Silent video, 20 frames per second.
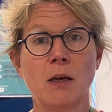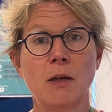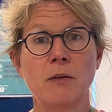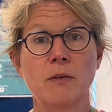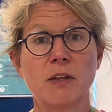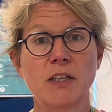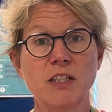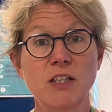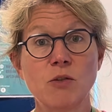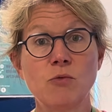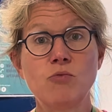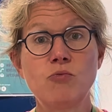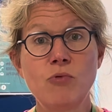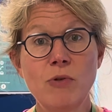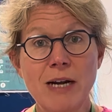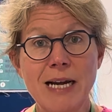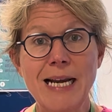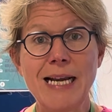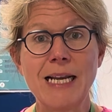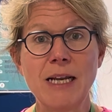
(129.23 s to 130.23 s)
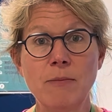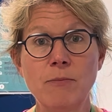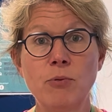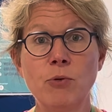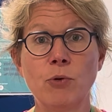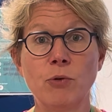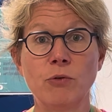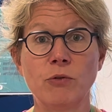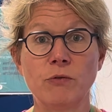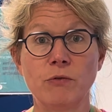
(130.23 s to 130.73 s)
This is really
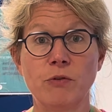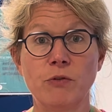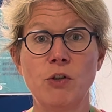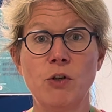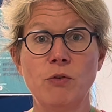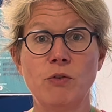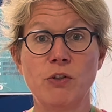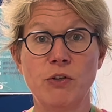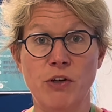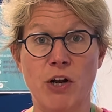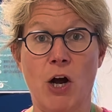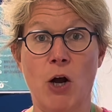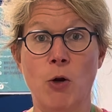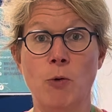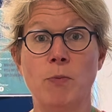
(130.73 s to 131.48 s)
important for you to know,